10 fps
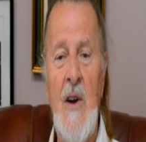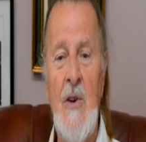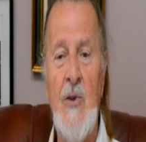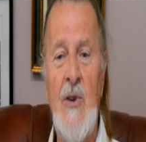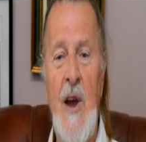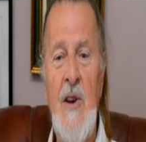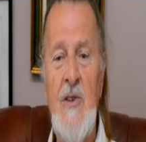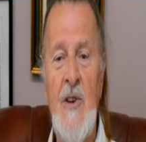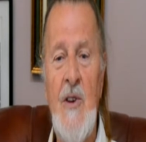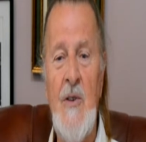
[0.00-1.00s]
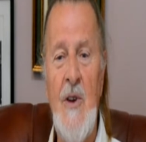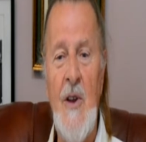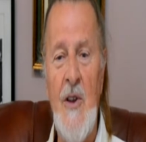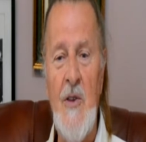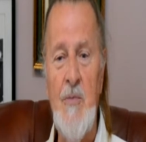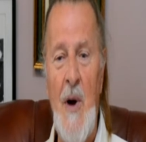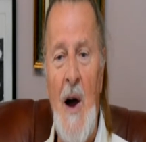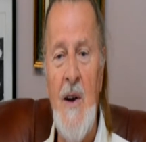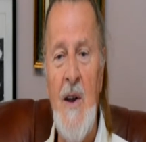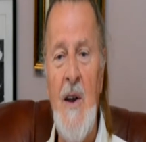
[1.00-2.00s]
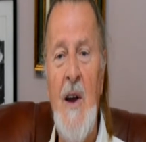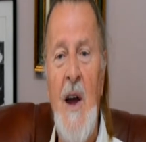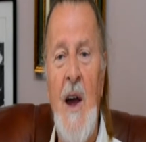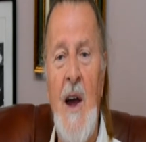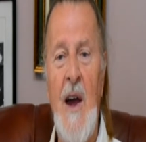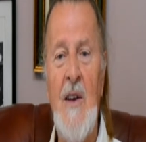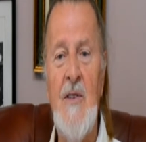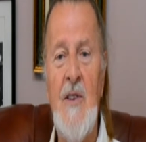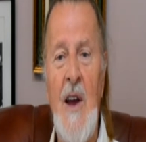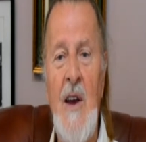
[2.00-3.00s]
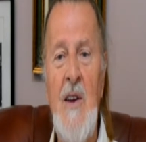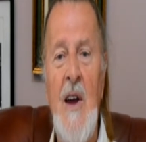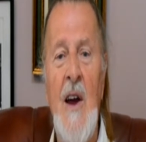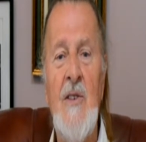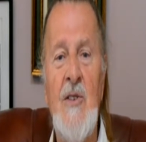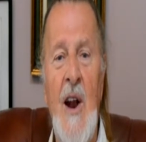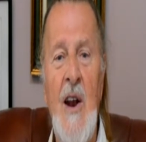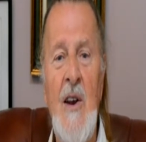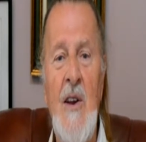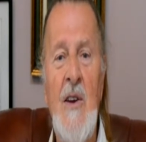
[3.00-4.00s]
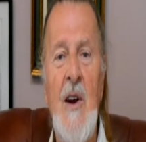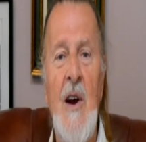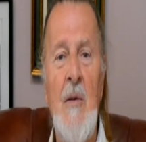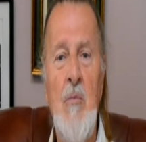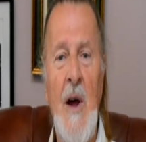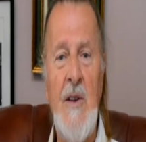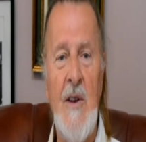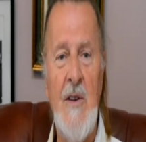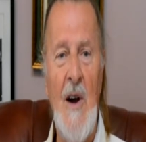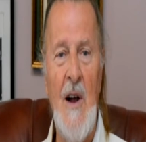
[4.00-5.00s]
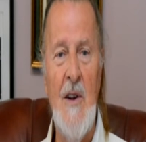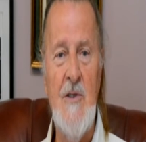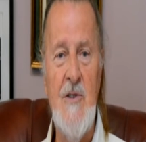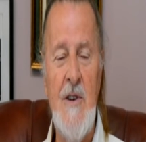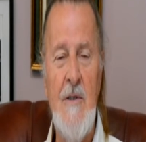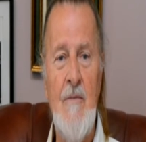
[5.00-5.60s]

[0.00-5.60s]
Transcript: rotations, and sparring as a training methodology.